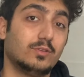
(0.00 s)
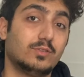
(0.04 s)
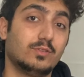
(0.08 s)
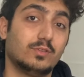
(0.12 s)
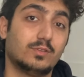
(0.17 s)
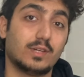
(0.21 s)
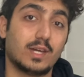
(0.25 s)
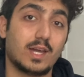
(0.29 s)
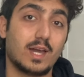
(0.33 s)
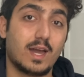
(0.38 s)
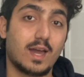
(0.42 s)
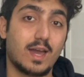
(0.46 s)

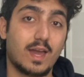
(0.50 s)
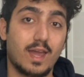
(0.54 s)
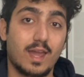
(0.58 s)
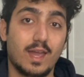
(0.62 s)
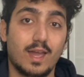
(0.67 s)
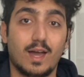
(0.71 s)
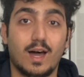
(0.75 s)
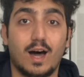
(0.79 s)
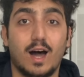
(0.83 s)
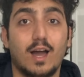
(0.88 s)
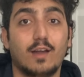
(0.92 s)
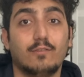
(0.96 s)

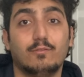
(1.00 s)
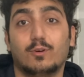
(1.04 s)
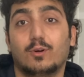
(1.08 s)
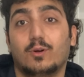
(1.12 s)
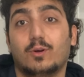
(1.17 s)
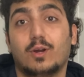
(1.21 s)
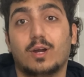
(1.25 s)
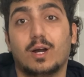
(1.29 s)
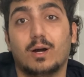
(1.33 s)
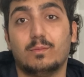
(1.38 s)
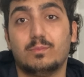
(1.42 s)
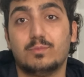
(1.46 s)
Today, I
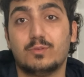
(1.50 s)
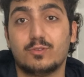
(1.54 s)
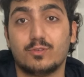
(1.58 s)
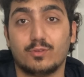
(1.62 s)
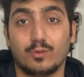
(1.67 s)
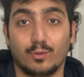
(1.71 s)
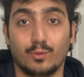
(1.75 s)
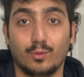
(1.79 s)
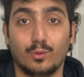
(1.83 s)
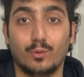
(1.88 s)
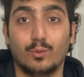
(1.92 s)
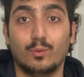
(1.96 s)
woke up
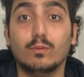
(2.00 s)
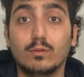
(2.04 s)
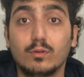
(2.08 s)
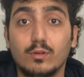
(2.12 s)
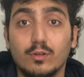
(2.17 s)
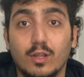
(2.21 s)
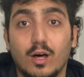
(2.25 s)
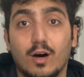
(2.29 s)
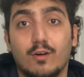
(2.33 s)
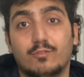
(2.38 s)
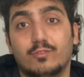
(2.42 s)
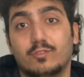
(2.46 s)
to
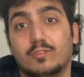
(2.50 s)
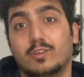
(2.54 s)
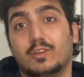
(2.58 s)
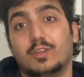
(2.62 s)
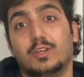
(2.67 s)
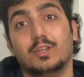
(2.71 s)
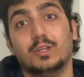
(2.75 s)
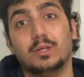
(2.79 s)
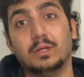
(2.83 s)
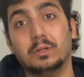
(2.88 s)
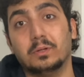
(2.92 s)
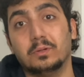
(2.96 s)
lovely
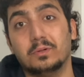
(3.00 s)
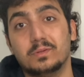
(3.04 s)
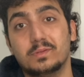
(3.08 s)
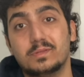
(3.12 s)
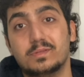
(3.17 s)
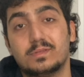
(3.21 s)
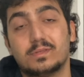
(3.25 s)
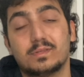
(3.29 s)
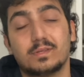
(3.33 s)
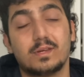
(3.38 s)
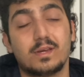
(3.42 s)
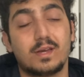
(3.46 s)

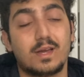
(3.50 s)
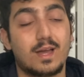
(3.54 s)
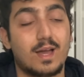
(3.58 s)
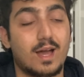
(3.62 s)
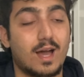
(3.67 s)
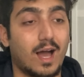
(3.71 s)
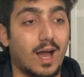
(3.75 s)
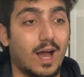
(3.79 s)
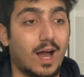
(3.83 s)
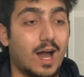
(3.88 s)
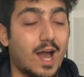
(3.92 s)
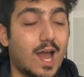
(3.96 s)
news.
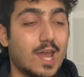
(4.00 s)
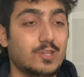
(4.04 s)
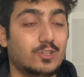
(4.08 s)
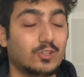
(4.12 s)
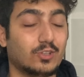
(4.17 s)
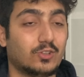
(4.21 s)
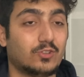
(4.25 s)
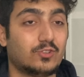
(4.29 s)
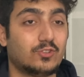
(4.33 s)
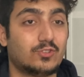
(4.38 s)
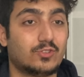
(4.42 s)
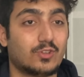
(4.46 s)
I
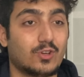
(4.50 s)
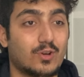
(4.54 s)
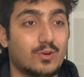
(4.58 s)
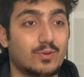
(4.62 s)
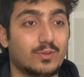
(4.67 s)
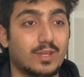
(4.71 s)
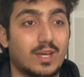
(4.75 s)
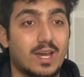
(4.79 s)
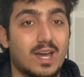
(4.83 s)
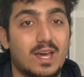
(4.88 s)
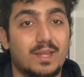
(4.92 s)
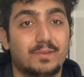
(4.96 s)
just saw
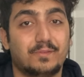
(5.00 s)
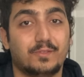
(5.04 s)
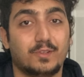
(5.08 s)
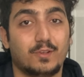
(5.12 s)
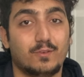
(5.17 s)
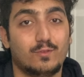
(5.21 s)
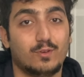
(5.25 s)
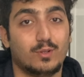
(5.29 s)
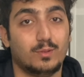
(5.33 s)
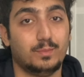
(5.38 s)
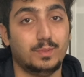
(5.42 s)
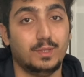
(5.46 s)
that we
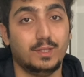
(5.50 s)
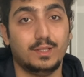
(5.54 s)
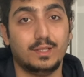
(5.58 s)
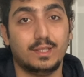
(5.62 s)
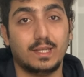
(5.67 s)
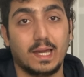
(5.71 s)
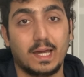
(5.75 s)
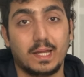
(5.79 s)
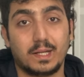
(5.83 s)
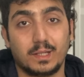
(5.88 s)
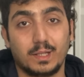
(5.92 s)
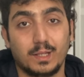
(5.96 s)
will be
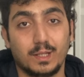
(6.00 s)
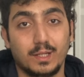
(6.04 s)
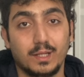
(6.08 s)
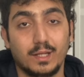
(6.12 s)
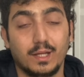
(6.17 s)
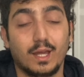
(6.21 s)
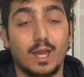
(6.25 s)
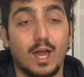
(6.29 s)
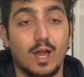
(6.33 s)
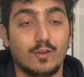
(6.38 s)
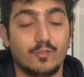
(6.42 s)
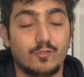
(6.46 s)

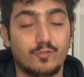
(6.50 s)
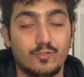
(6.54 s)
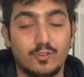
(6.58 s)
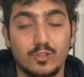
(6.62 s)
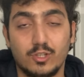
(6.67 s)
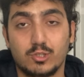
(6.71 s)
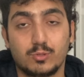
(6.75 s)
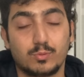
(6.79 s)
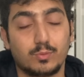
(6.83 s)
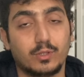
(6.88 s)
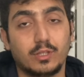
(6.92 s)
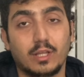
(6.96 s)
getting a
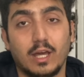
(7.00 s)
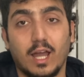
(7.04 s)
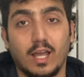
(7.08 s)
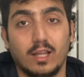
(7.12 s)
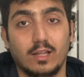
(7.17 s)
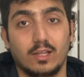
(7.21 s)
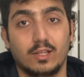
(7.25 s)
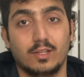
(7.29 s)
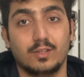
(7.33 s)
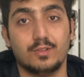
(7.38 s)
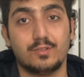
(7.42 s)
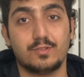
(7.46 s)
Fishman
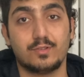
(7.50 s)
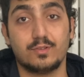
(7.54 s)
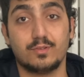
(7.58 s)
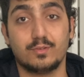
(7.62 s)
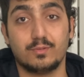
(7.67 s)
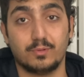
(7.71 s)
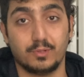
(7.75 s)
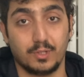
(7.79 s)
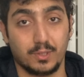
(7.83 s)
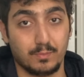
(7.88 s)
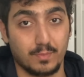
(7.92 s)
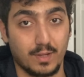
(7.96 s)
Island
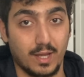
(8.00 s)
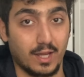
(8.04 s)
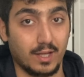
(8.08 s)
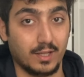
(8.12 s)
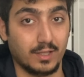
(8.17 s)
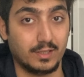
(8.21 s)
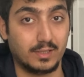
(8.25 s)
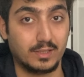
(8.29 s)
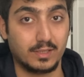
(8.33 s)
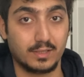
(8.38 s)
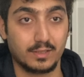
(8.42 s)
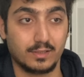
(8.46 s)

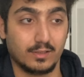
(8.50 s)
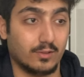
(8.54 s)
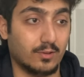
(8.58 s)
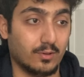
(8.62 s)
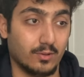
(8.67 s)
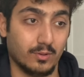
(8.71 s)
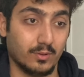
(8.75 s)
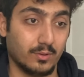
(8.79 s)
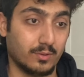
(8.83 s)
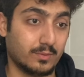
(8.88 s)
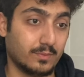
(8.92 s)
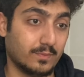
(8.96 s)
remake
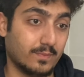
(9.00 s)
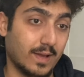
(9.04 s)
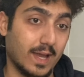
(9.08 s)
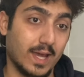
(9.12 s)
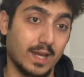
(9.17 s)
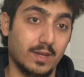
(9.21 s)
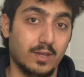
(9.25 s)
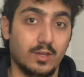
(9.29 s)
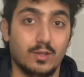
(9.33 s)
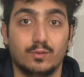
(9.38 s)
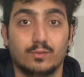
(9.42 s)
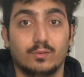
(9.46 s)
or a
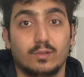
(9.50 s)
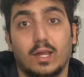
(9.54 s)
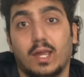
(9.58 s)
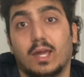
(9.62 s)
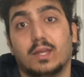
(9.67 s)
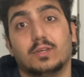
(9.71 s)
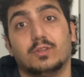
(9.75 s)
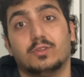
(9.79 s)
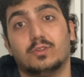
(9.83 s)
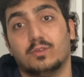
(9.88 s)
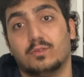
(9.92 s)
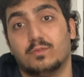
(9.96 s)
newly
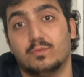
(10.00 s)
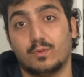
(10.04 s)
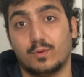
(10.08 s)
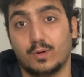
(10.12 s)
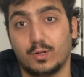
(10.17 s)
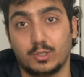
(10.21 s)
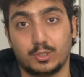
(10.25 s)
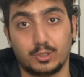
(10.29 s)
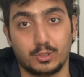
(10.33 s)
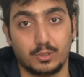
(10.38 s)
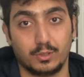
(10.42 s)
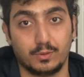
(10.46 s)
edited
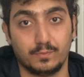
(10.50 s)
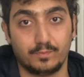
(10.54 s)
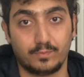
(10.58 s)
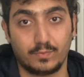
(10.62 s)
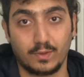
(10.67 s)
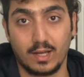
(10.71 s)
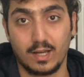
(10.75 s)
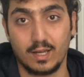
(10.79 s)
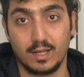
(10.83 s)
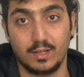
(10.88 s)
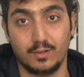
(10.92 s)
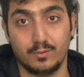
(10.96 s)
version.
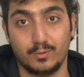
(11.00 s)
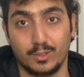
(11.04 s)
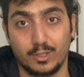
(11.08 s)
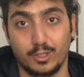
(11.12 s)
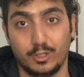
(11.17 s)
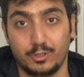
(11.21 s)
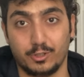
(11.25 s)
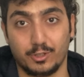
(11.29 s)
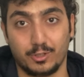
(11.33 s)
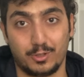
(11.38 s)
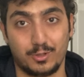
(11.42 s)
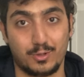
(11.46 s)
I
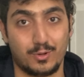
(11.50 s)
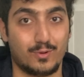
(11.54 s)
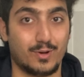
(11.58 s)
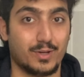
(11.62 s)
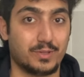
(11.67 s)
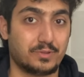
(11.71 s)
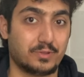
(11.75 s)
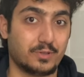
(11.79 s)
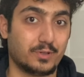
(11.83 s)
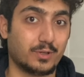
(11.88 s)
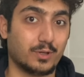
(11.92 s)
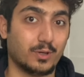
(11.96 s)
really don't know
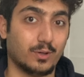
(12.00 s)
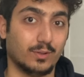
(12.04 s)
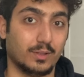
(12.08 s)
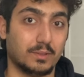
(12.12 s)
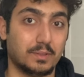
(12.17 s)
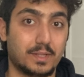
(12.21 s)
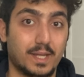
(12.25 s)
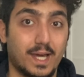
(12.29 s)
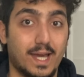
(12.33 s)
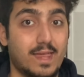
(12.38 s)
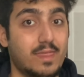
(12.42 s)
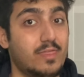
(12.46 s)
what to call
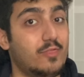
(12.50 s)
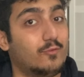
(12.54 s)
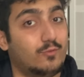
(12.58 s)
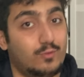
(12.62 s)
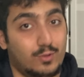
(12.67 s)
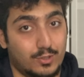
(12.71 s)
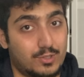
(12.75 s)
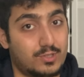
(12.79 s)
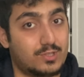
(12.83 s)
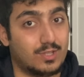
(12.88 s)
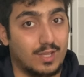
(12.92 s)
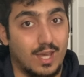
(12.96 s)
it. I
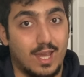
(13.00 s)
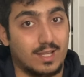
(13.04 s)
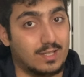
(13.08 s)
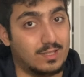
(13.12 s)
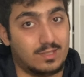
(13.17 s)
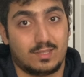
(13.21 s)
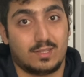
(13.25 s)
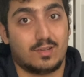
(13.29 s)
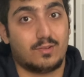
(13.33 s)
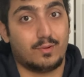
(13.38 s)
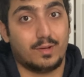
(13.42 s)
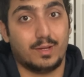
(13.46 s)
would say
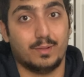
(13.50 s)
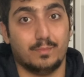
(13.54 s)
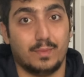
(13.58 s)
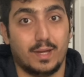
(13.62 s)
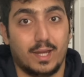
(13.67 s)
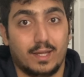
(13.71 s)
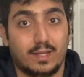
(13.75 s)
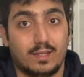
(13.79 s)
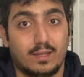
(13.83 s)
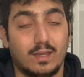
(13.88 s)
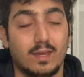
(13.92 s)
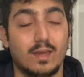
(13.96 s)
it's a
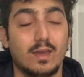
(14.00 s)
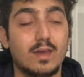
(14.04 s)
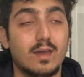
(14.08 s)
remake